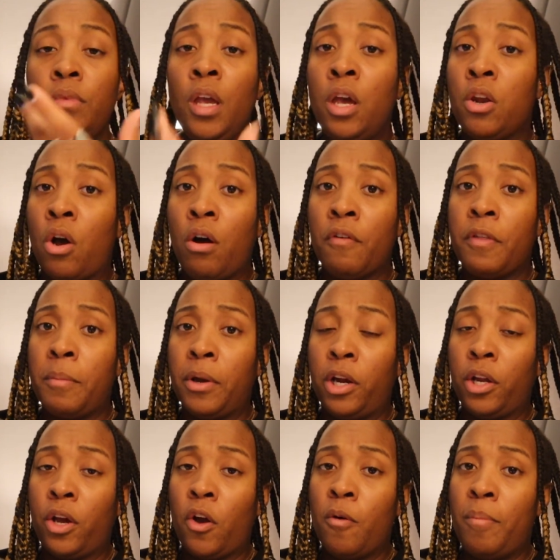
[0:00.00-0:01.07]
and all of them are
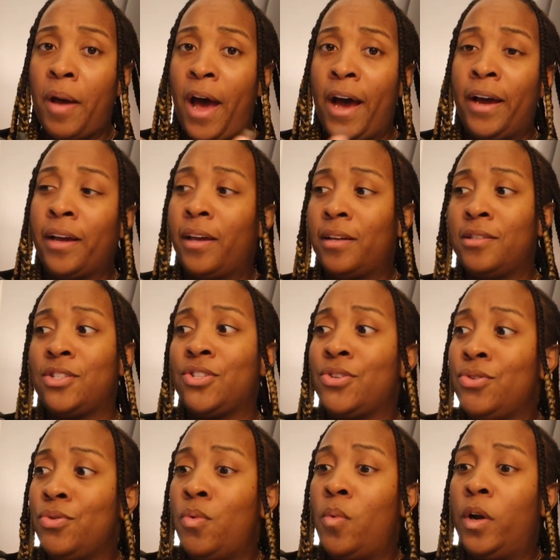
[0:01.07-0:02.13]
gonna go back
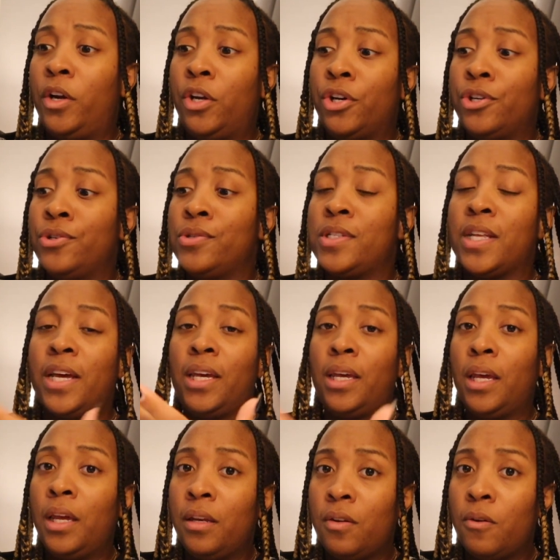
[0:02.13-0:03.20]
to Wendell's like
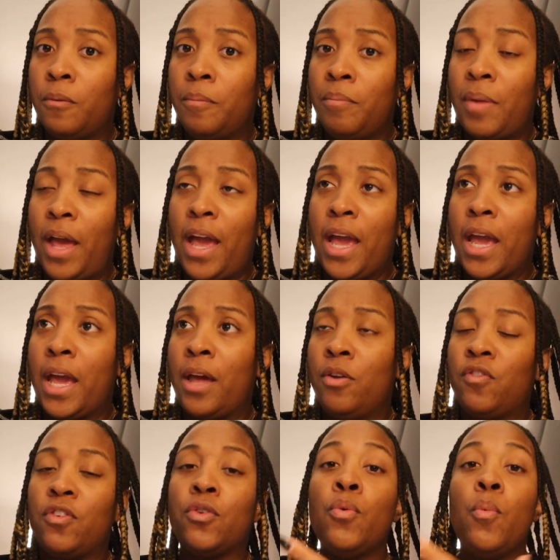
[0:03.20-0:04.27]
kingdom and
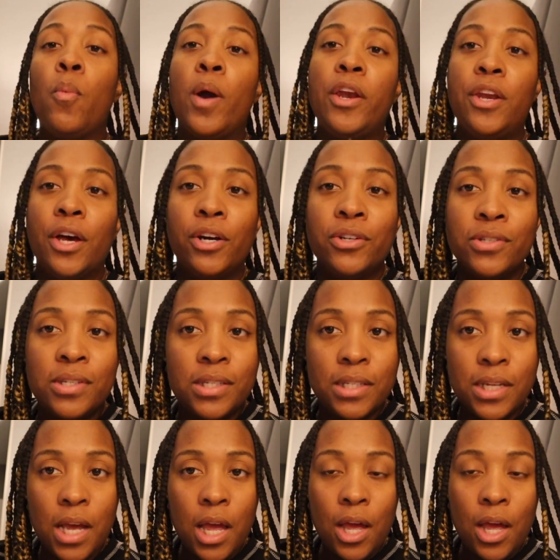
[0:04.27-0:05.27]
to Wendell's.